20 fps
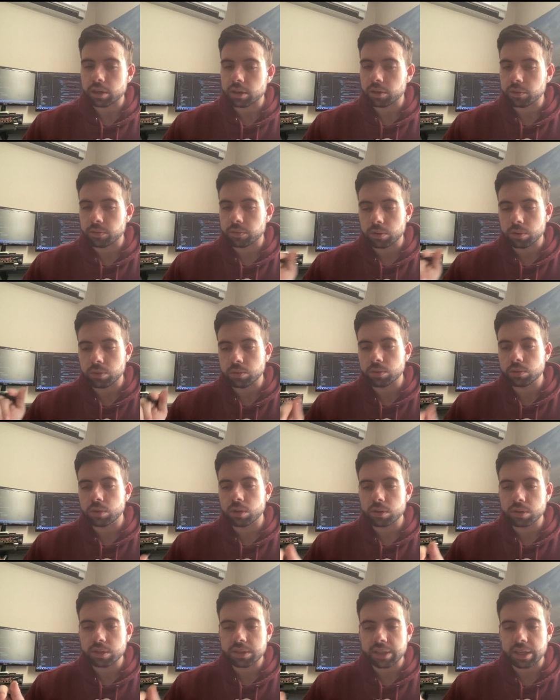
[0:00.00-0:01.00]
If you do
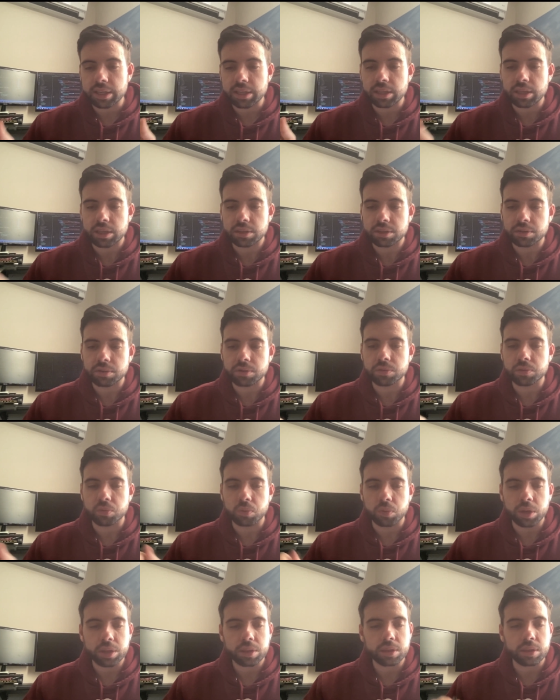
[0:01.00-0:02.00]
notice any issues
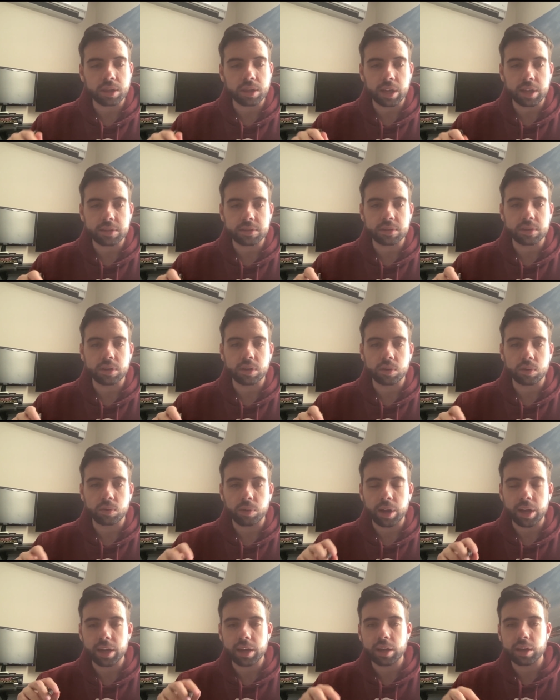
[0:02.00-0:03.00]
with the SEO
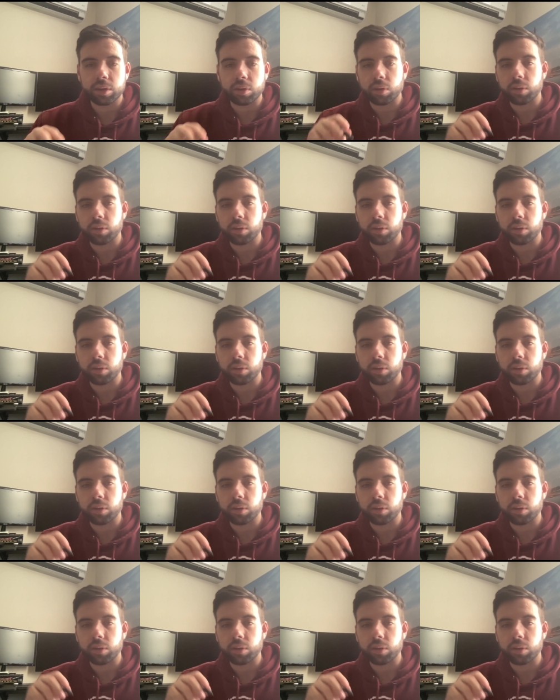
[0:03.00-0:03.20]
grading,